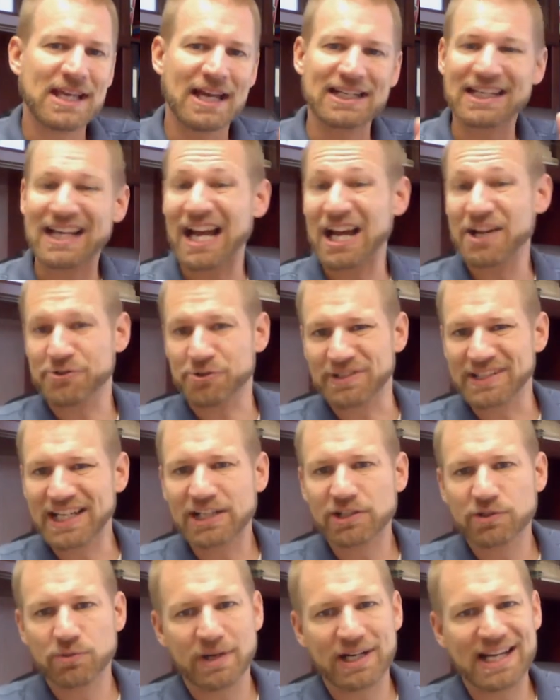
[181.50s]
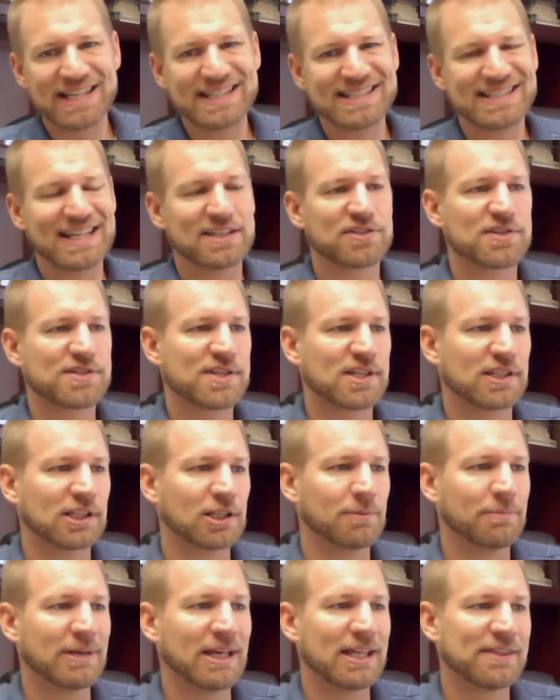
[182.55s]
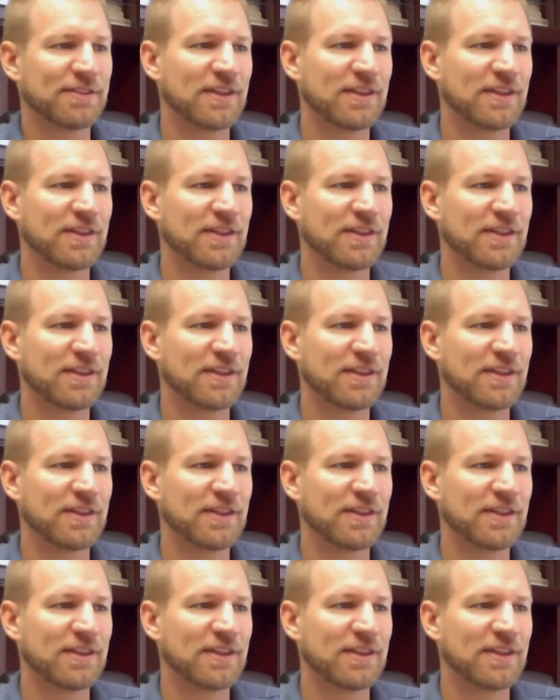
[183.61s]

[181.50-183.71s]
kind of contradict what I said just a little bit.